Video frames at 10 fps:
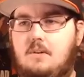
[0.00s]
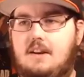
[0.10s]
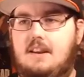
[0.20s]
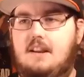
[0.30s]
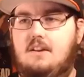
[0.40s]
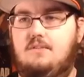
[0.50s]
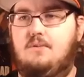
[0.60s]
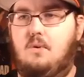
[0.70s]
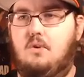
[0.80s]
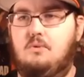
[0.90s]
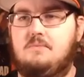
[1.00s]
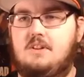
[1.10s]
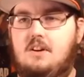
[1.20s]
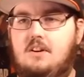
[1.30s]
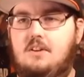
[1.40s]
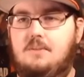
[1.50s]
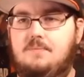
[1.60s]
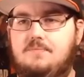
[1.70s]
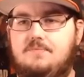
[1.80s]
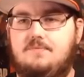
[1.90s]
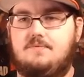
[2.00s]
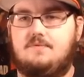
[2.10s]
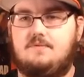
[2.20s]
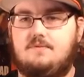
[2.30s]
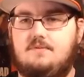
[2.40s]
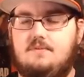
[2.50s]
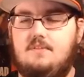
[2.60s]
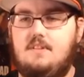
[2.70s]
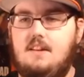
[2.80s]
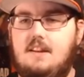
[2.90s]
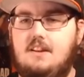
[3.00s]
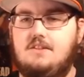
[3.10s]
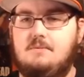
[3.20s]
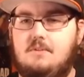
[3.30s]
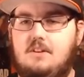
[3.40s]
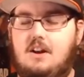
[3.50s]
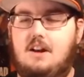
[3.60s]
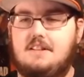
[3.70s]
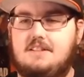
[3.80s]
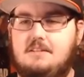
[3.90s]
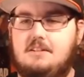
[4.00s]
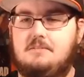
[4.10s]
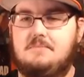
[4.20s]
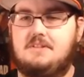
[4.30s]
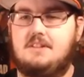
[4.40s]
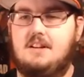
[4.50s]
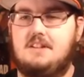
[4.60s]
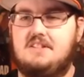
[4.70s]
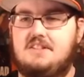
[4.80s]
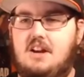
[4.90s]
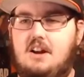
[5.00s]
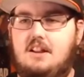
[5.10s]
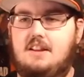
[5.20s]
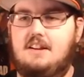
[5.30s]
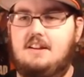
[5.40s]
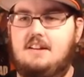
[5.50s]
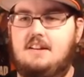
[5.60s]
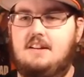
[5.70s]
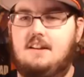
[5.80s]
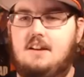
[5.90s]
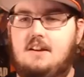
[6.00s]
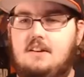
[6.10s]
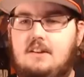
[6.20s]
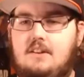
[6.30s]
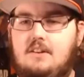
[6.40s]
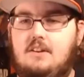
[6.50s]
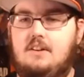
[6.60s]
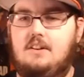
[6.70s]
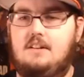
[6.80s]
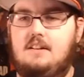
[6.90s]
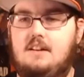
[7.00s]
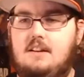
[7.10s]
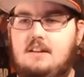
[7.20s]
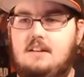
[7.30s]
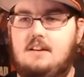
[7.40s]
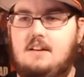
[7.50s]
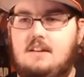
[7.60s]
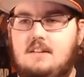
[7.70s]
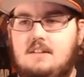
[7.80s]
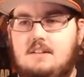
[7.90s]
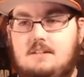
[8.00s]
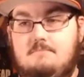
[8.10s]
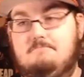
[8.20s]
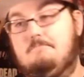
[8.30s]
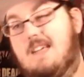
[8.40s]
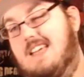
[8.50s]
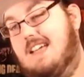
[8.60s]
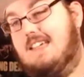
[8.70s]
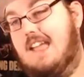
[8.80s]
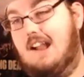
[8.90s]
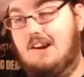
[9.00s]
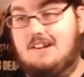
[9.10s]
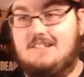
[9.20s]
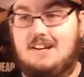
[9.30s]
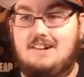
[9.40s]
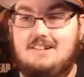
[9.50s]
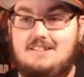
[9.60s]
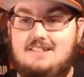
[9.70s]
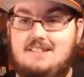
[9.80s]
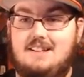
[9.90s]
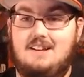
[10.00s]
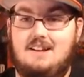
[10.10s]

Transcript: Right here, forms and all. Here's some good awesomes. Solid. Good. Meh characters.